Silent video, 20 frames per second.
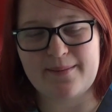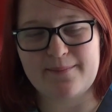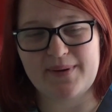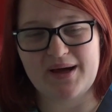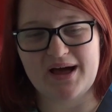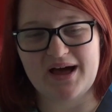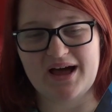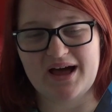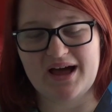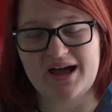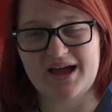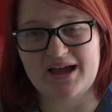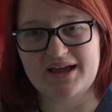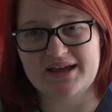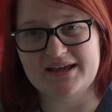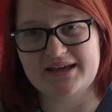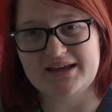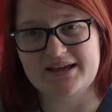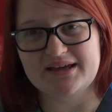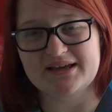
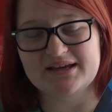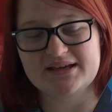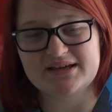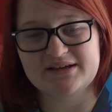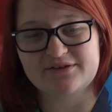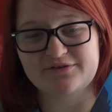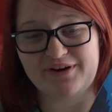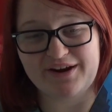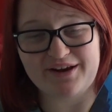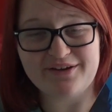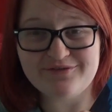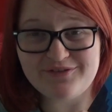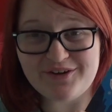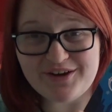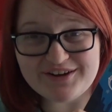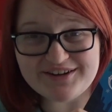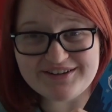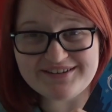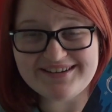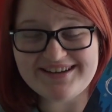by
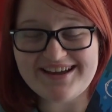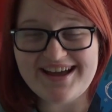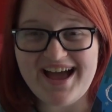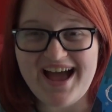Frankenfurter,